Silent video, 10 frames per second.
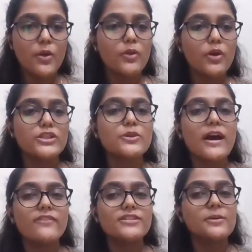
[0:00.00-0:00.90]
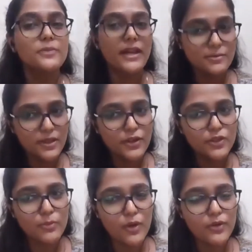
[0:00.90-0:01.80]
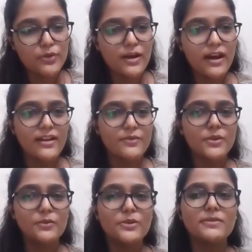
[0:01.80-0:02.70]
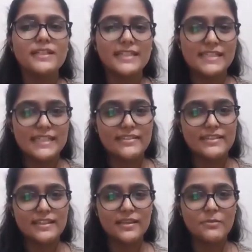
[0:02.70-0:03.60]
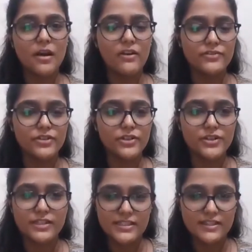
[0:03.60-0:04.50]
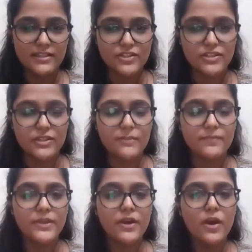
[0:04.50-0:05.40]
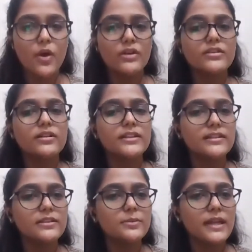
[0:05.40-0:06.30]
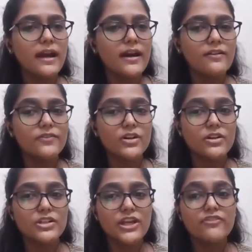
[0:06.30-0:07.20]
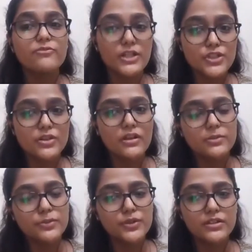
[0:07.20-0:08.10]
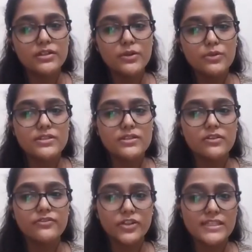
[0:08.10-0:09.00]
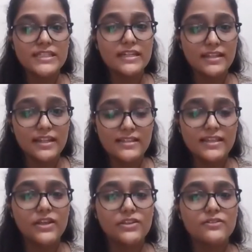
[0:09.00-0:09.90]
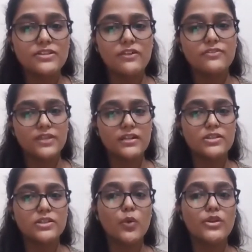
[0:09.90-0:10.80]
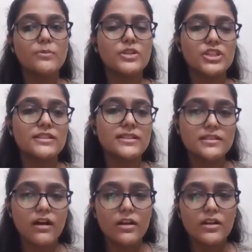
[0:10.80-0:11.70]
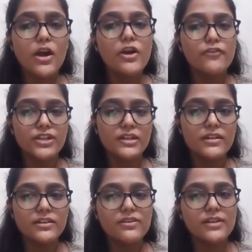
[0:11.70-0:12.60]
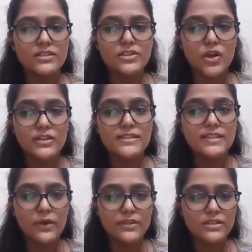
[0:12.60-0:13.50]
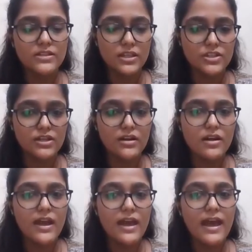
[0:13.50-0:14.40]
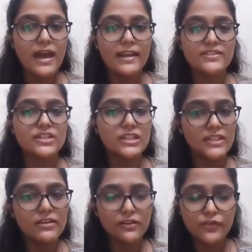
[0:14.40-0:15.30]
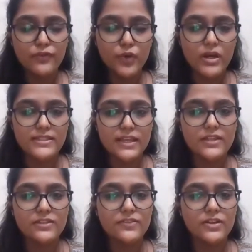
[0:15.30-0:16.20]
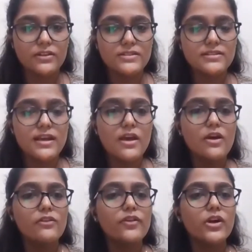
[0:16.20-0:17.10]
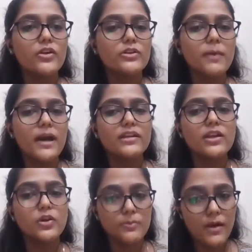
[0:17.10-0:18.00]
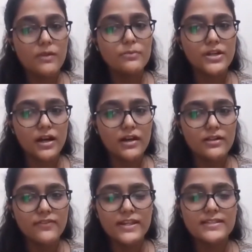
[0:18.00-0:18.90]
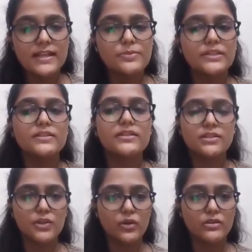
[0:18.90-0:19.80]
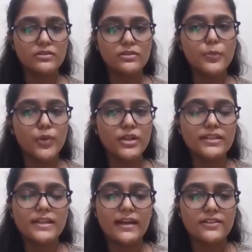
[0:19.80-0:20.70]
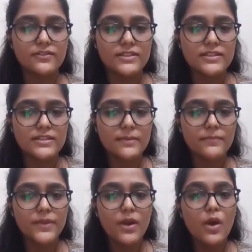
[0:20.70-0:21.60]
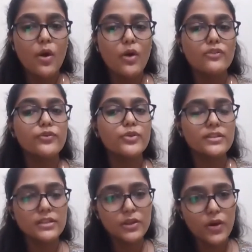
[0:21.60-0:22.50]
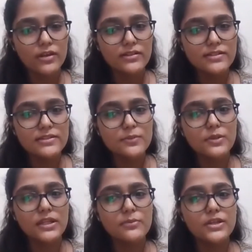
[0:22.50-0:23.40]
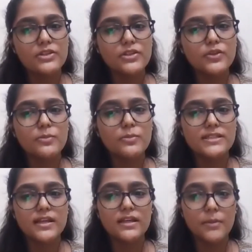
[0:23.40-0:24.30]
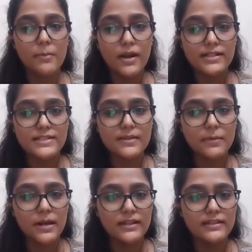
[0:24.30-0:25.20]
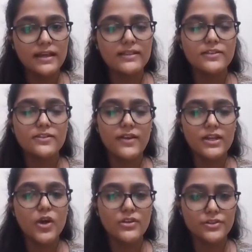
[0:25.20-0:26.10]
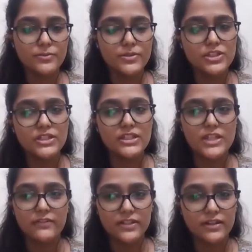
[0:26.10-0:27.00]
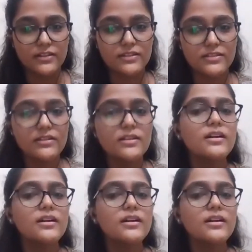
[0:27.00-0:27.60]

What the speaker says: We also have a surprise speaker tomorrow, and we will be releasing the same after today's session. On 13th, we have Chef Manjunath Mural, who is the first Indian executive chef that scored a Michelin star for an Indian restaurant in Southeast Asia and has retained it for four consecutive years, followed by Nilotpal Mrunal, a very celebrated Indian author, poet, and activist. On 14th August, we bring to you Ms. Anima Patil Sabale and the very honorable Sri Javed Akhtar.